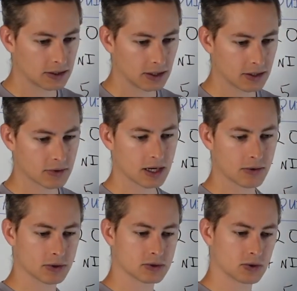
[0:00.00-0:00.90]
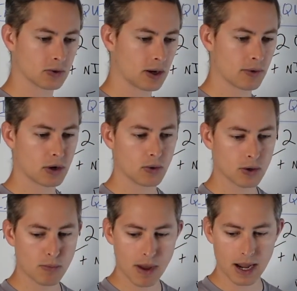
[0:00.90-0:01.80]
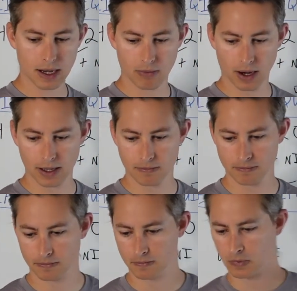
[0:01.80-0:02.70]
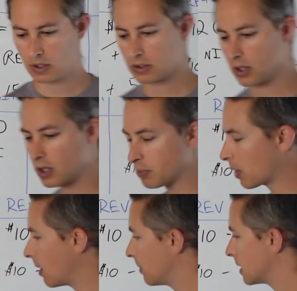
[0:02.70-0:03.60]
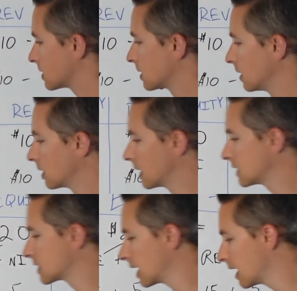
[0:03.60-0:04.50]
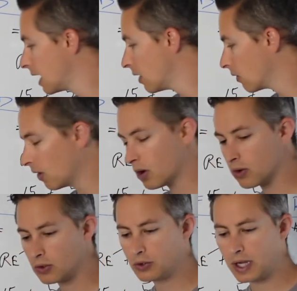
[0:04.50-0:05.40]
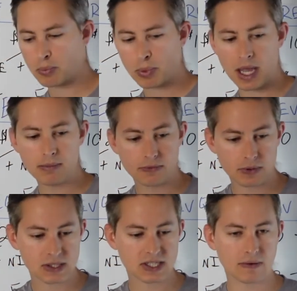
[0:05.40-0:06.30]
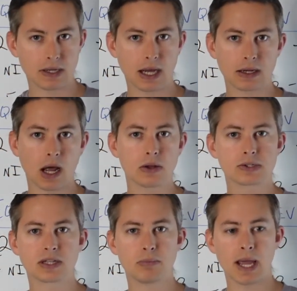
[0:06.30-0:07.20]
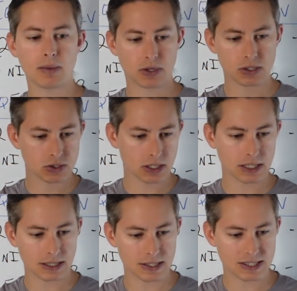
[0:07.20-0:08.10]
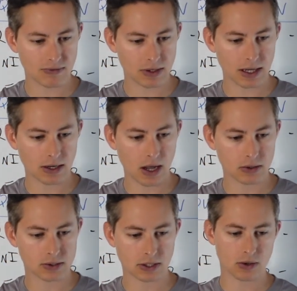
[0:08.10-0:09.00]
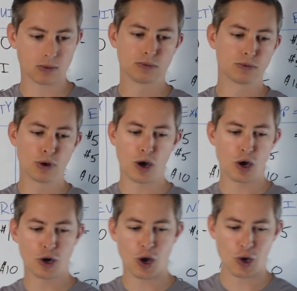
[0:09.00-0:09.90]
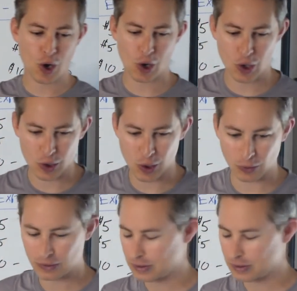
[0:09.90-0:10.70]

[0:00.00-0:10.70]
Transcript: I don't care what you sold. I want to know what you made, right? The other problem is they say, well, you got to pay me for this $79 in the bank because you're going to get that $79. And they go, no.